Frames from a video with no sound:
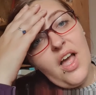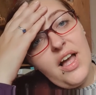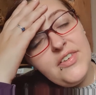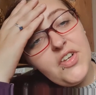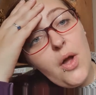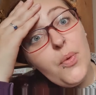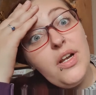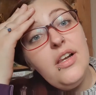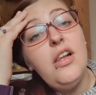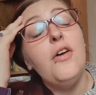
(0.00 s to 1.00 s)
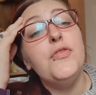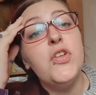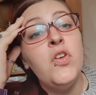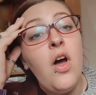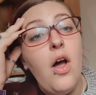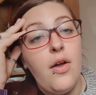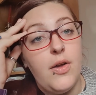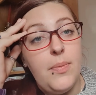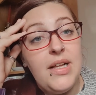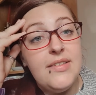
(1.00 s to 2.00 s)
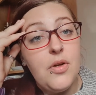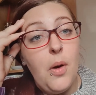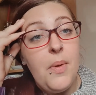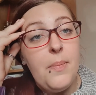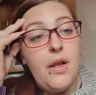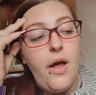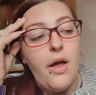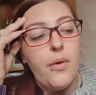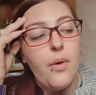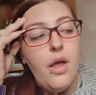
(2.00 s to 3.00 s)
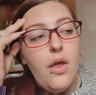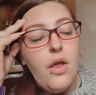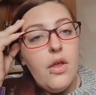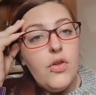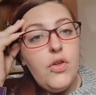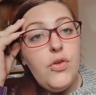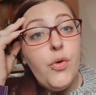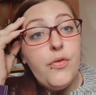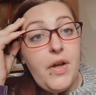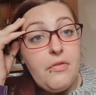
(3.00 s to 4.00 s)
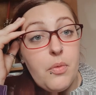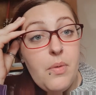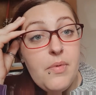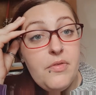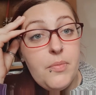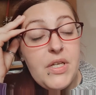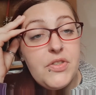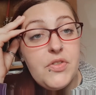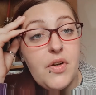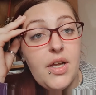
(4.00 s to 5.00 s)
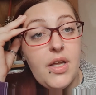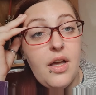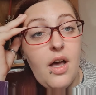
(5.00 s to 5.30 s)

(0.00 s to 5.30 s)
and I would love to know, please comment below, your favourite women from history.